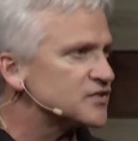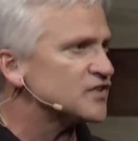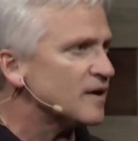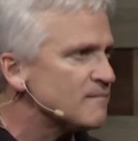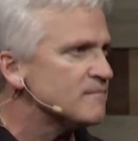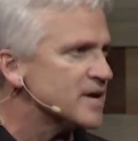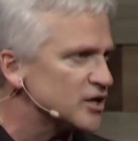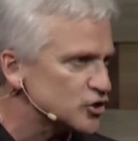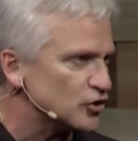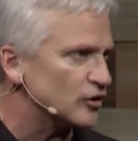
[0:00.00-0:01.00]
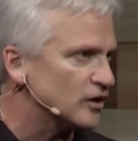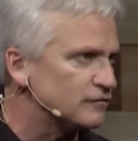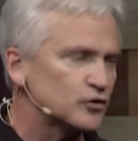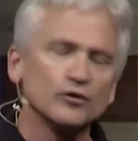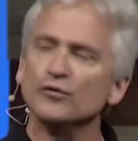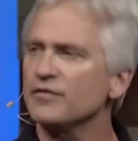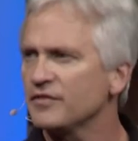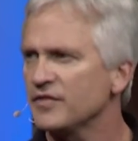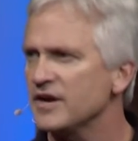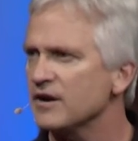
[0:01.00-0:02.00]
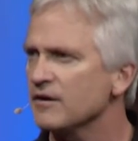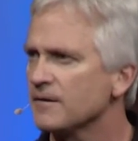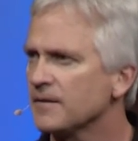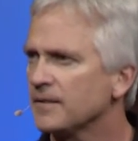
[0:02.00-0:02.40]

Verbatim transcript: some measure of truth there.